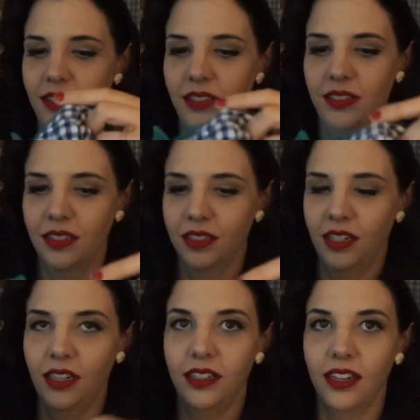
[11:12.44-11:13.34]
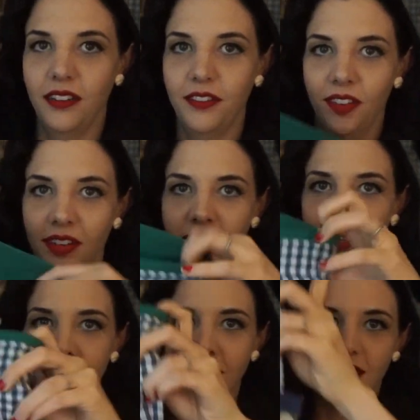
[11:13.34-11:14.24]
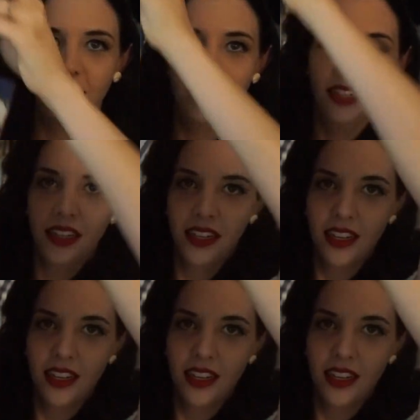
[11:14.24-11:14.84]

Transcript: skirt that I found on Etsy.